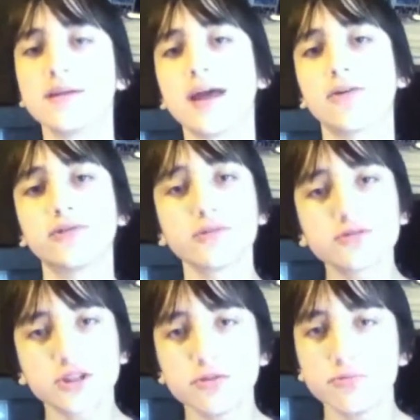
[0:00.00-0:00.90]
Now,
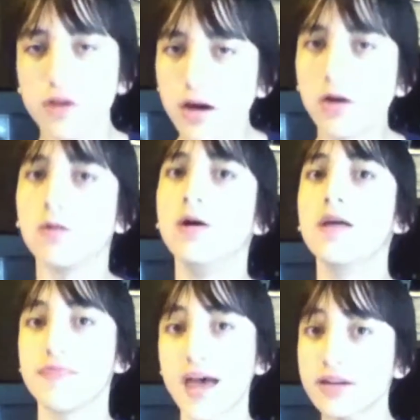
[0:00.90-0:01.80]
little do you know,
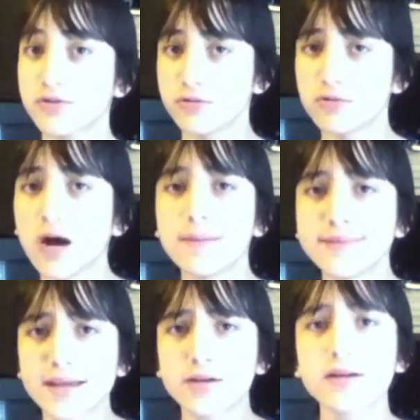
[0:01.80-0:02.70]
that Google
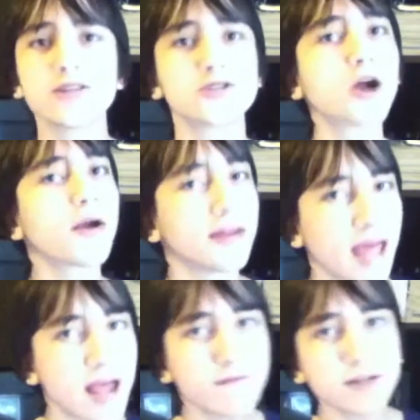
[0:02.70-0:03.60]
Updater is started
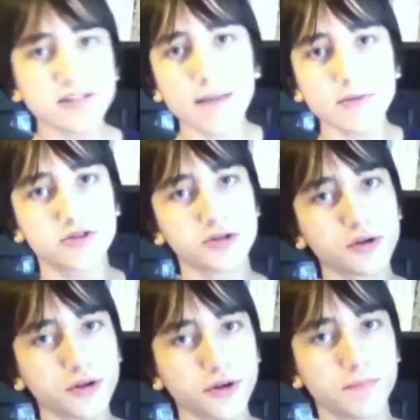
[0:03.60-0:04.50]
every time you turn
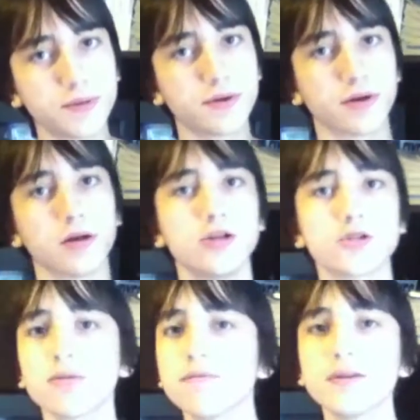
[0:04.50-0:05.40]
on your computer.
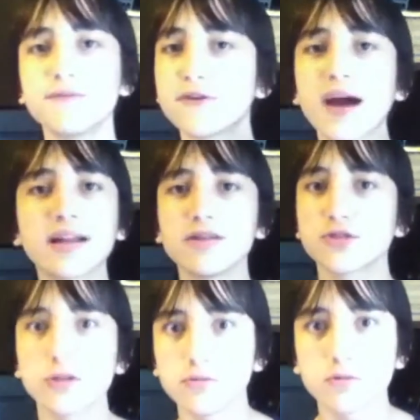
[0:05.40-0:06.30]
So even if you're not
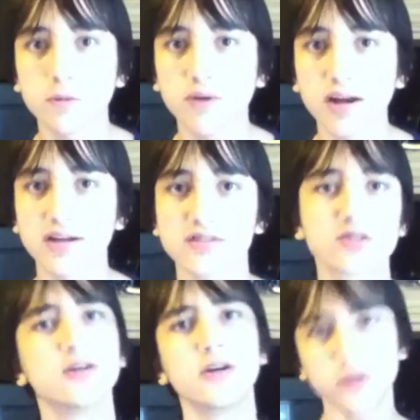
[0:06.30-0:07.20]
using a Google
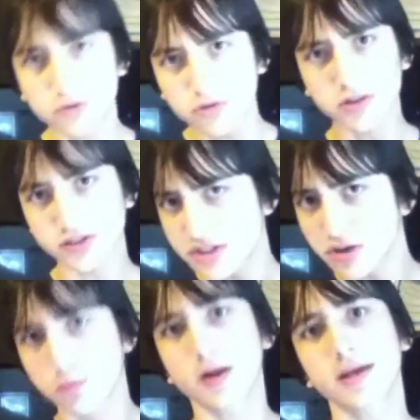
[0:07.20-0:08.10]
product, Google is
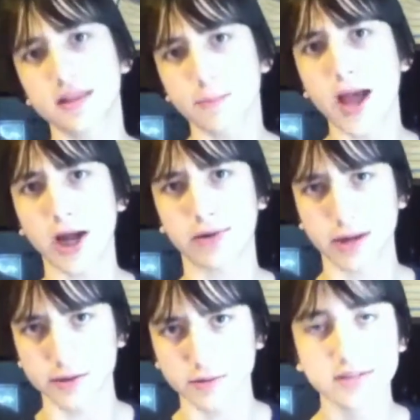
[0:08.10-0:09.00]
still running in the
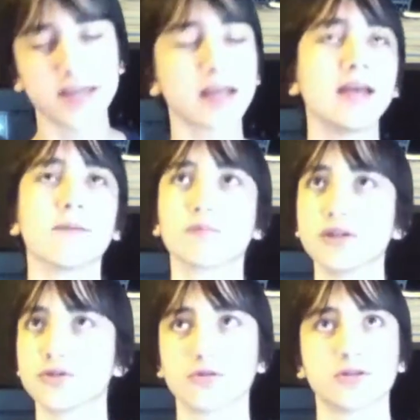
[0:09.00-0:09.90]
background, taking up
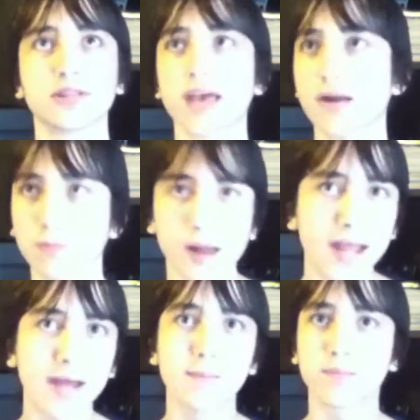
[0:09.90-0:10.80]
resources like
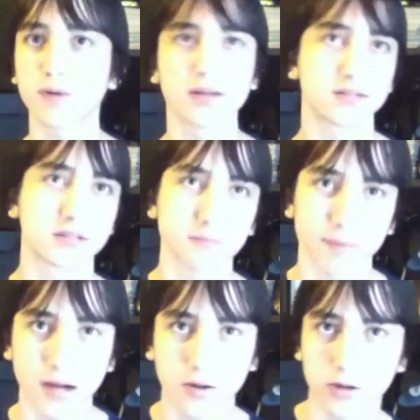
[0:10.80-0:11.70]
RAM, processing
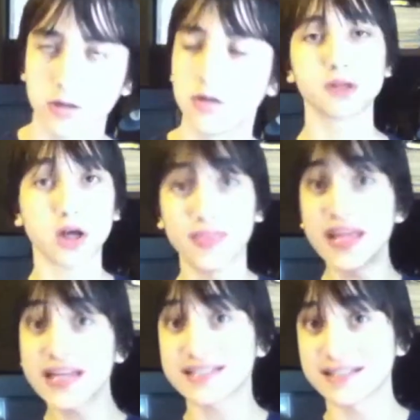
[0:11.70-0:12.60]
power, but on
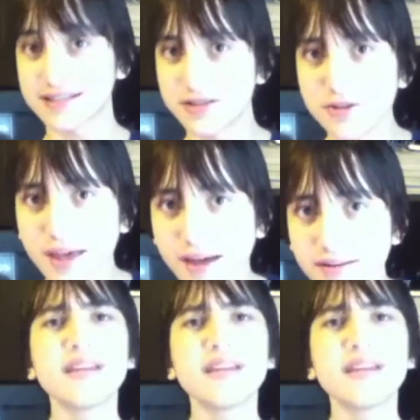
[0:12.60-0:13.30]
Linux it doesn't do that.